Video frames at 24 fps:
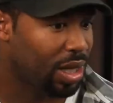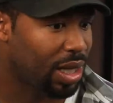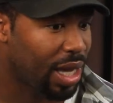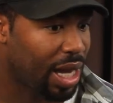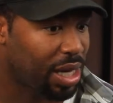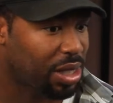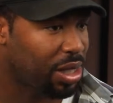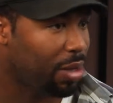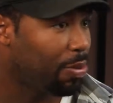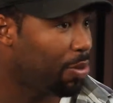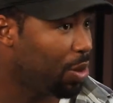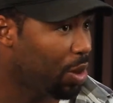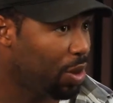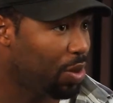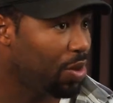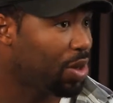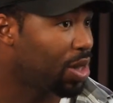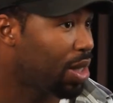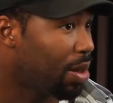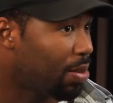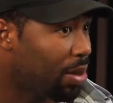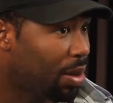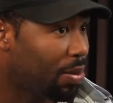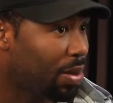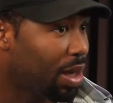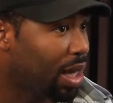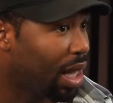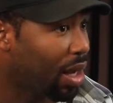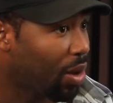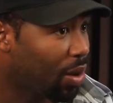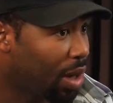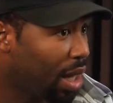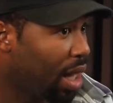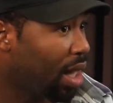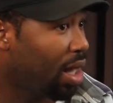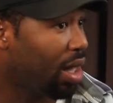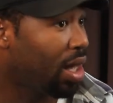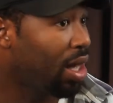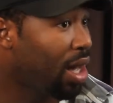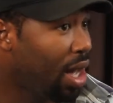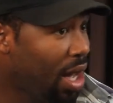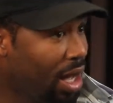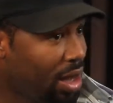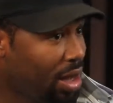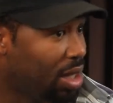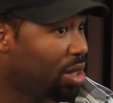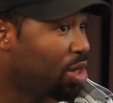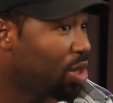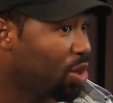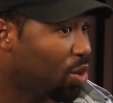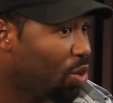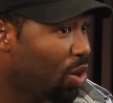have to actually produce something, be like, okay, this